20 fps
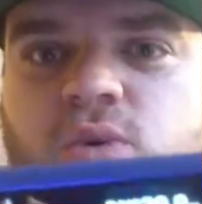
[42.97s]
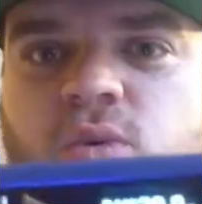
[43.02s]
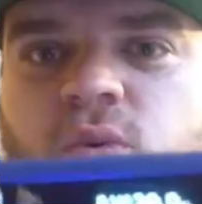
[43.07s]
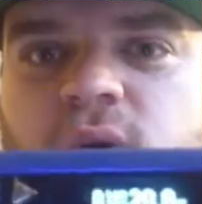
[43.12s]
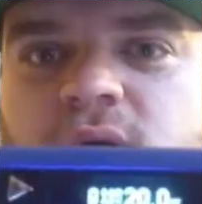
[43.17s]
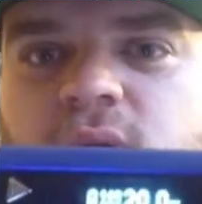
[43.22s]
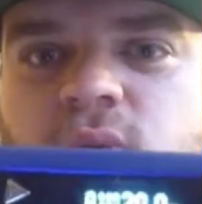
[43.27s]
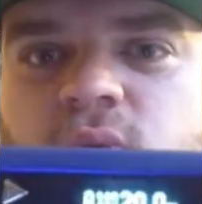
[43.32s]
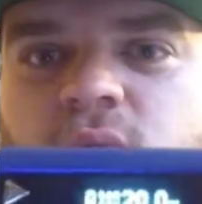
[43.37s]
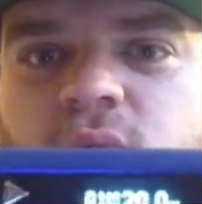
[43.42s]

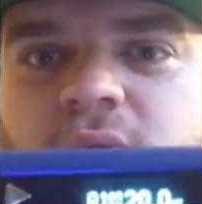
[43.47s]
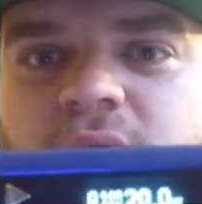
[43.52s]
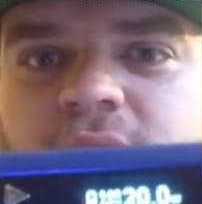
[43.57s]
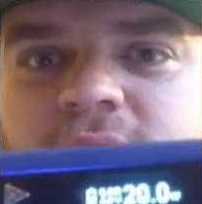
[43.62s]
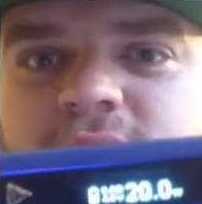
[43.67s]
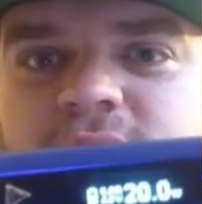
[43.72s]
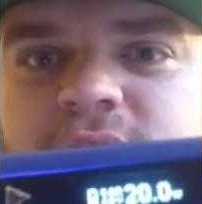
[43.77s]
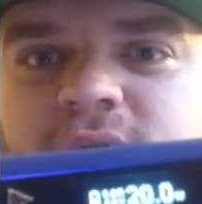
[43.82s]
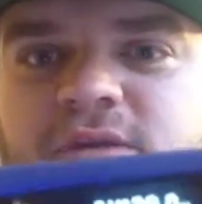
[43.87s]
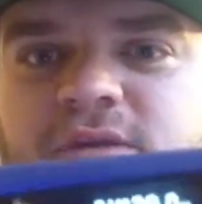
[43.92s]
20
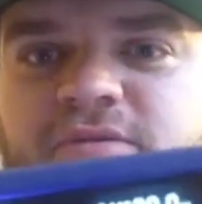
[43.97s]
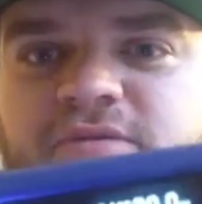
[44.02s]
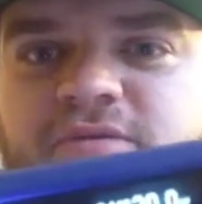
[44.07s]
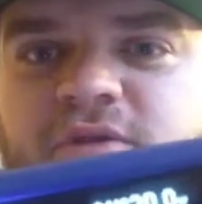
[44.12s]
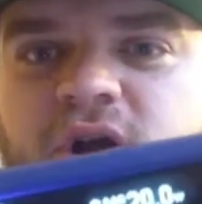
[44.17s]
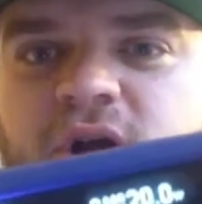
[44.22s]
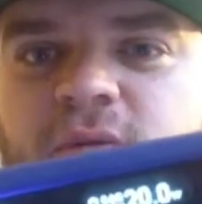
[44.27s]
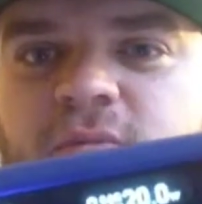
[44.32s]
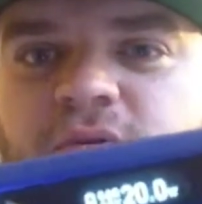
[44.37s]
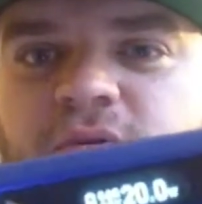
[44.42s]
watts. It's a
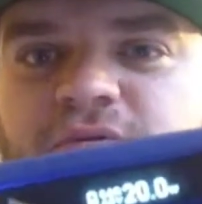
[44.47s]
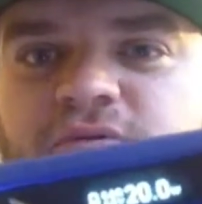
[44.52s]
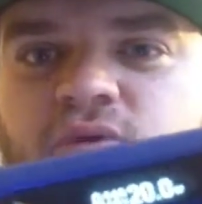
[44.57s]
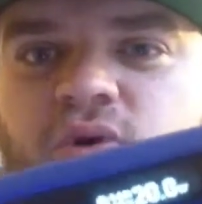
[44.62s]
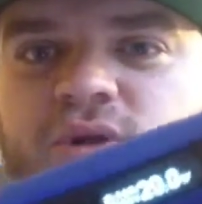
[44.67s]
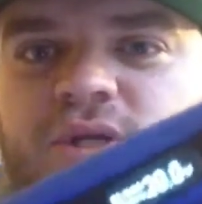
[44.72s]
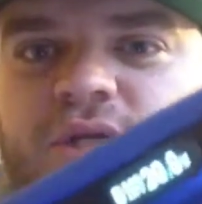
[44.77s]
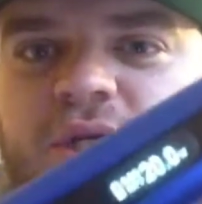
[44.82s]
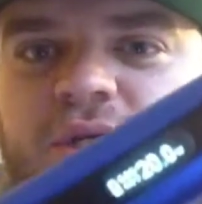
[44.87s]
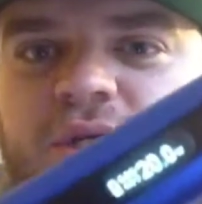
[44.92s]
variable
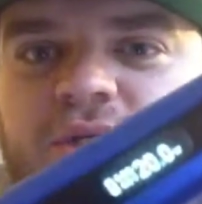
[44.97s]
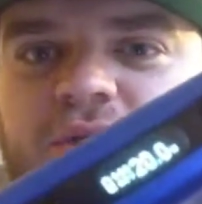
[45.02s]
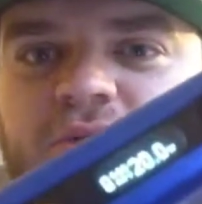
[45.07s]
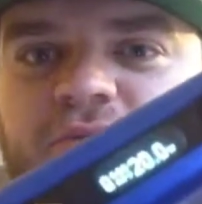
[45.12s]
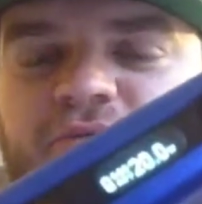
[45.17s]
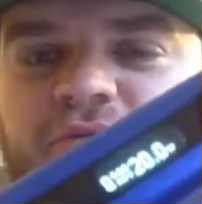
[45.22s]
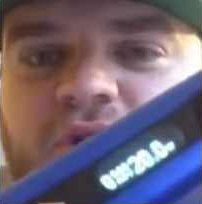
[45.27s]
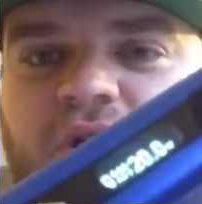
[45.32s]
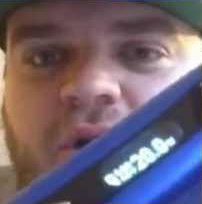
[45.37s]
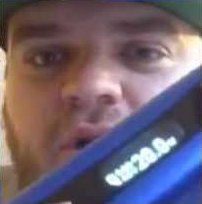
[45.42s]

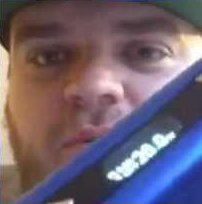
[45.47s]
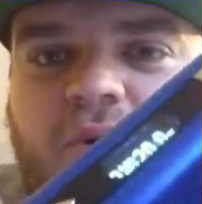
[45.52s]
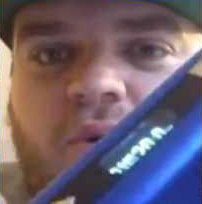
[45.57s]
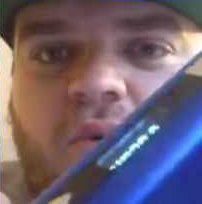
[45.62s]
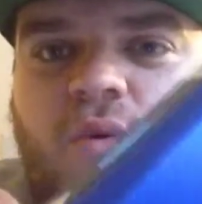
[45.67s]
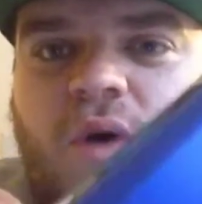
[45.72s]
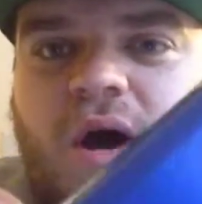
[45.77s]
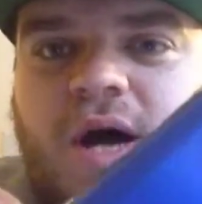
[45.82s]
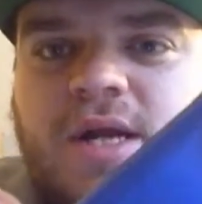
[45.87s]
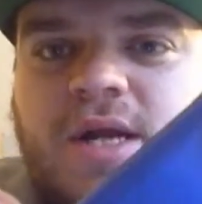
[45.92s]
voltage,
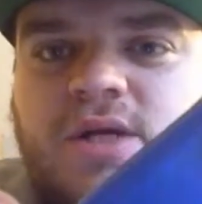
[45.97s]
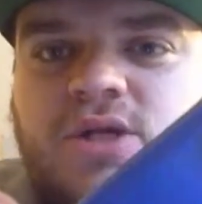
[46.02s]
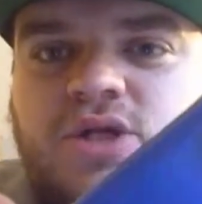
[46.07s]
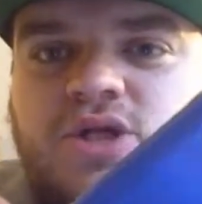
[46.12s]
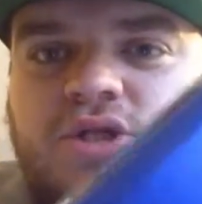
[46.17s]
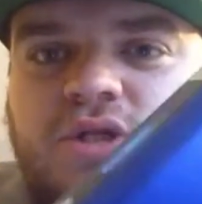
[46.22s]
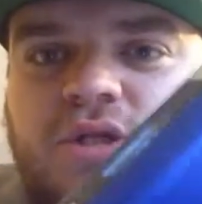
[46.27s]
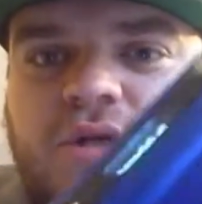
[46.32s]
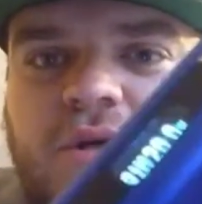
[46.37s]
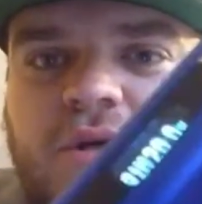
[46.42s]
variable
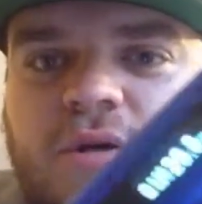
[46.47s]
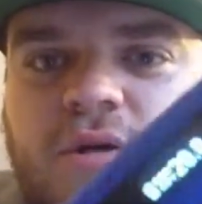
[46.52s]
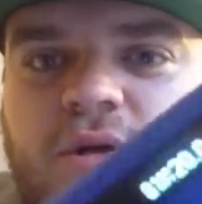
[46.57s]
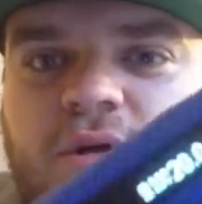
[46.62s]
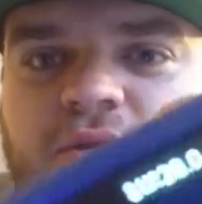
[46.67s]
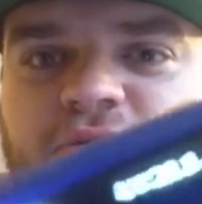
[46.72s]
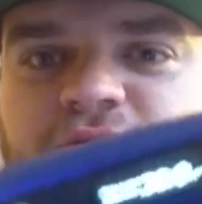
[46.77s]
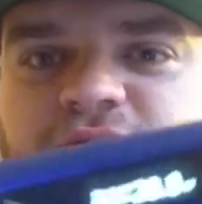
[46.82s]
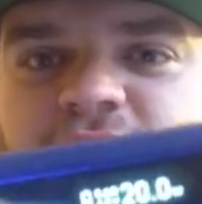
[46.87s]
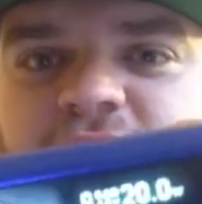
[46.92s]
wattage
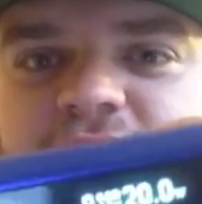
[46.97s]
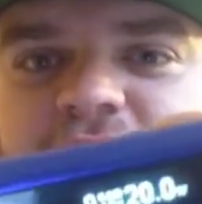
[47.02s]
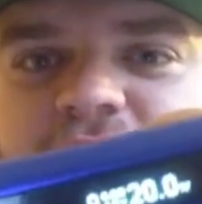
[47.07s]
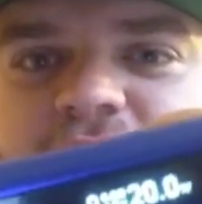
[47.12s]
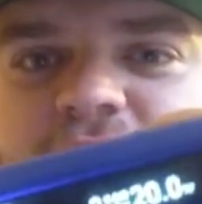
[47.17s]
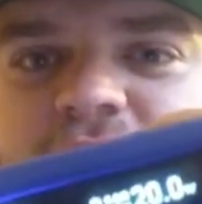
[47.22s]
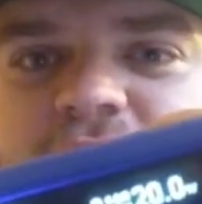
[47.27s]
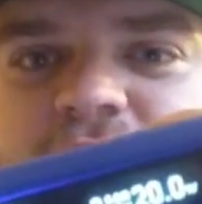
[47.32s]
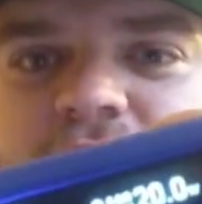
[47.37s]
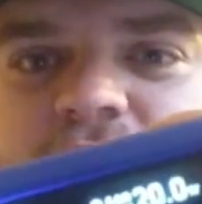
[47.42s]

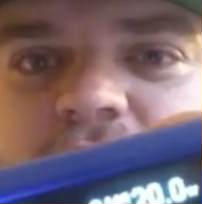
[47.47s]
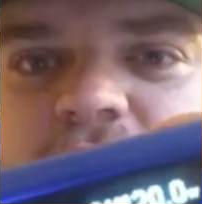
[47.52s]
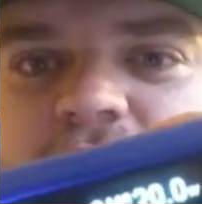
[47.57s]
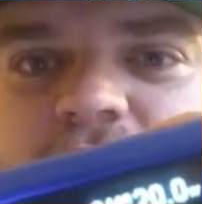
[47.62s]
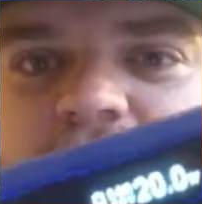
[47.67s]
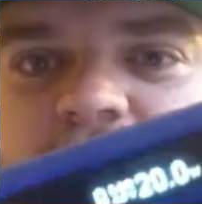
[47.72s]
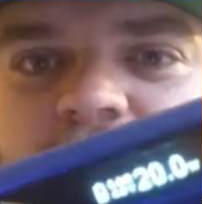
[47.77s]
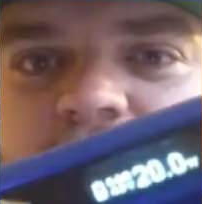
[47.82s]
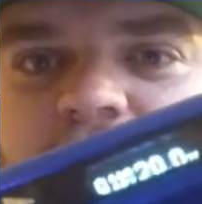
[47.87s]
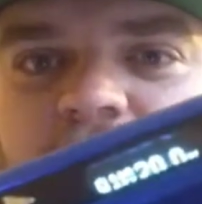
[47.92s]
device.
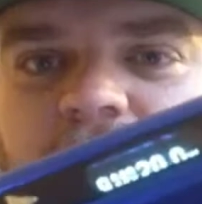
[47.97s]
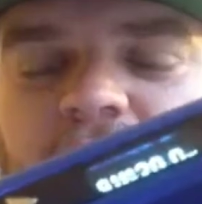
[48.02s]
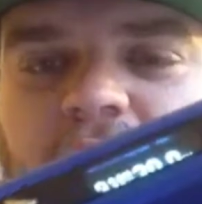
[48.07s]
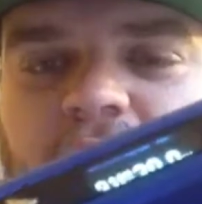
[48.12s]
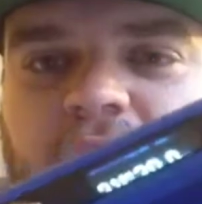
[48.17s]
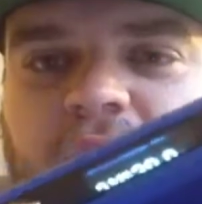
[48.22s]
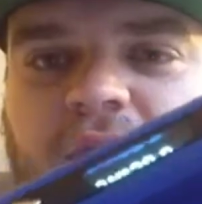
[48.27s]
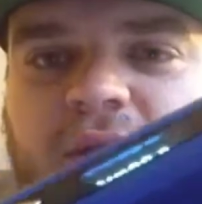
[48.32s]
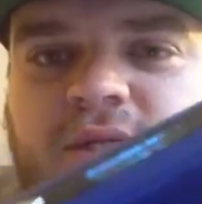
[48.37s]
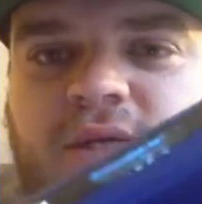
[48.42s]

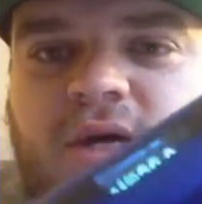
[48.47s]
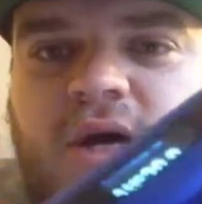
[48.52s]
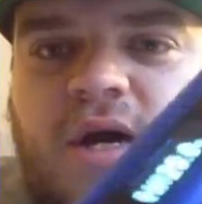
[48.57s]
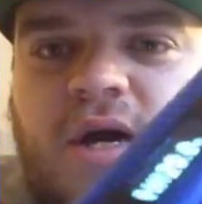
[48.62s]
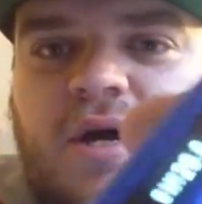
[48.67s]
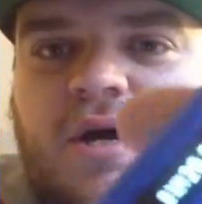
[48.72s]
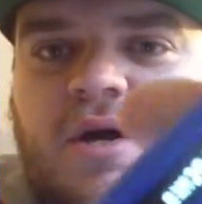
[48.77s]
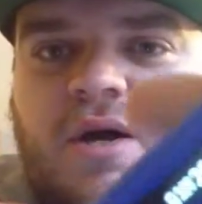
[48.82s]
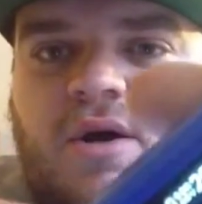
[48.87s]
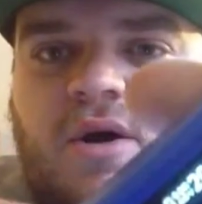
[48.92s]
It's
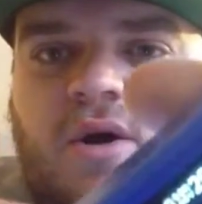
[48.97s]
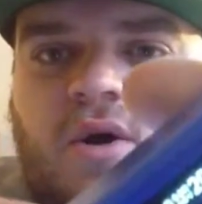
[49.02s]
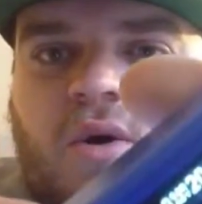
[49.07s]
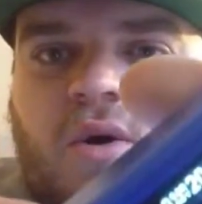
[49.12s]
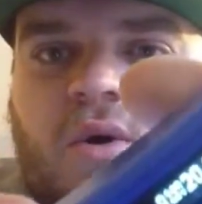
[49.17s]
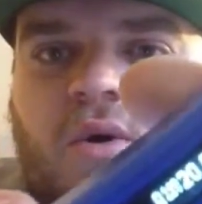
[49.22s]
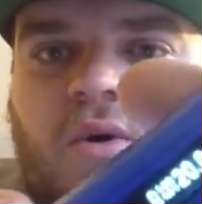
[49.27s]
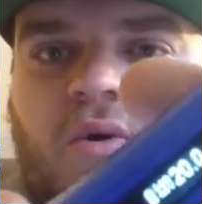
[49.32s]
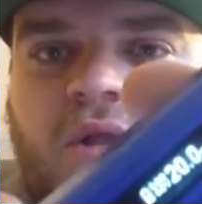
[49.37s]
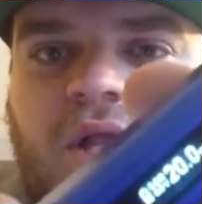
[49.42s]
got a
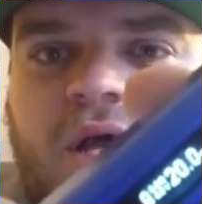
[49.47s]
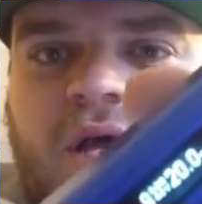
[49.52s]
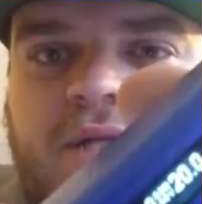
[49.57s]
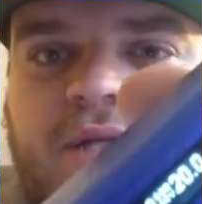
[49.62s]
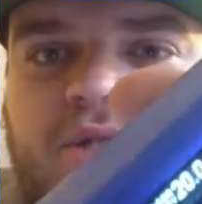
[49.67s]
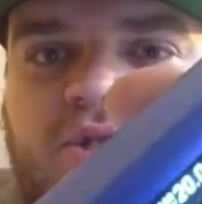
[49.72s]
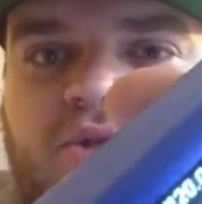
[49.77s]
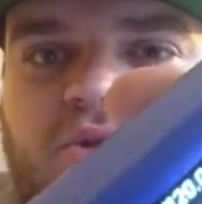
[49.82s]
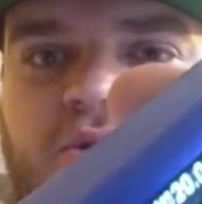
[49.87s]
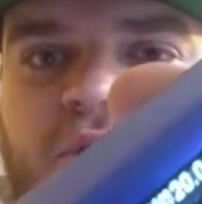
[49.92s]

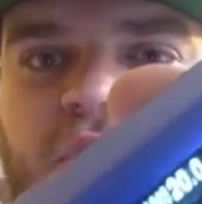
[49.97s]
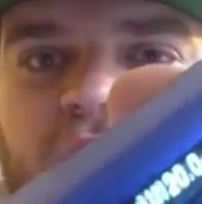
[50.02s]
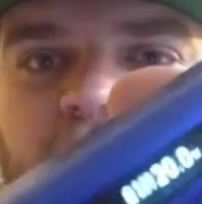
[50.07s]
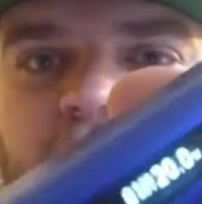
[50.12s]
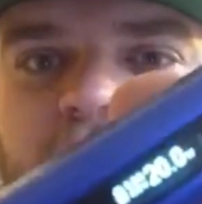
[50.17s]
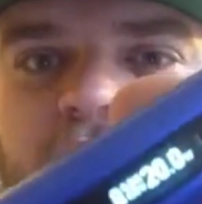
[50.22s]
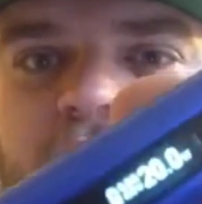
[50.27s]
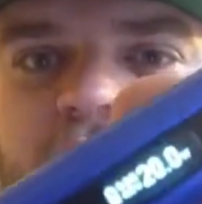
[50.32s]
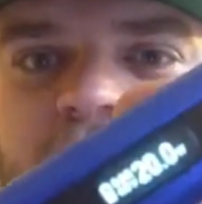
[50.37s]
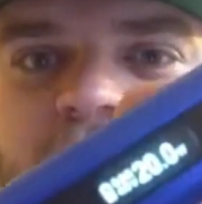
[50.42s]
OLED
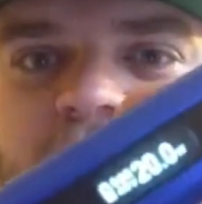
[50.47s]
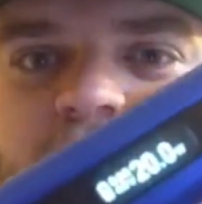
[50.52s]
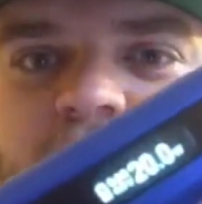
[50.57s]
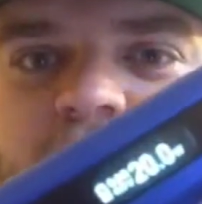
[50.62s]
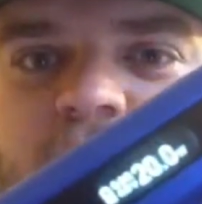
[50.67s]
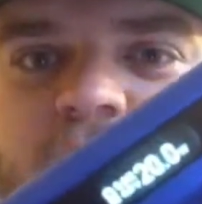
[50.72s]
screen.